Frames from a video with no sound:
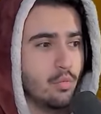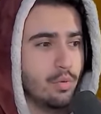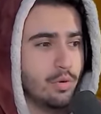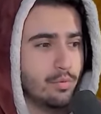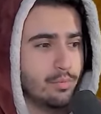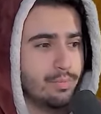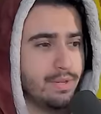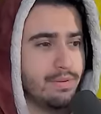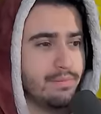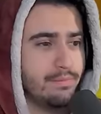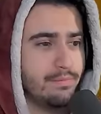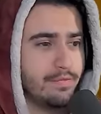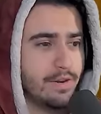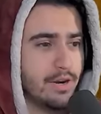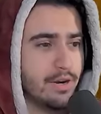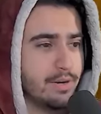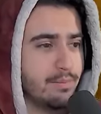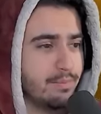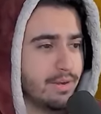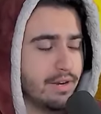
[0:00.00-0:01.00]
will be
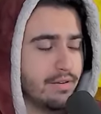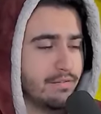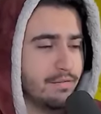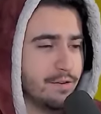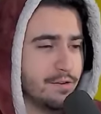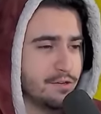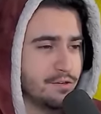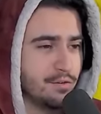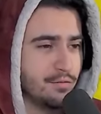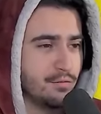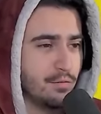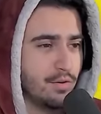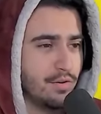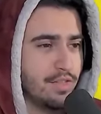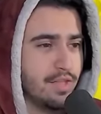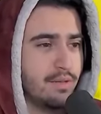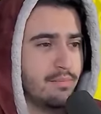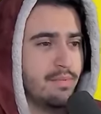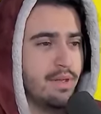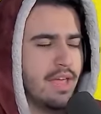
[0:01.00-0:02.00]
very beneficial for
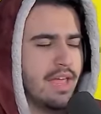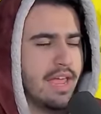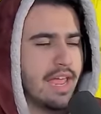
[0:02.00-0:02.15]
them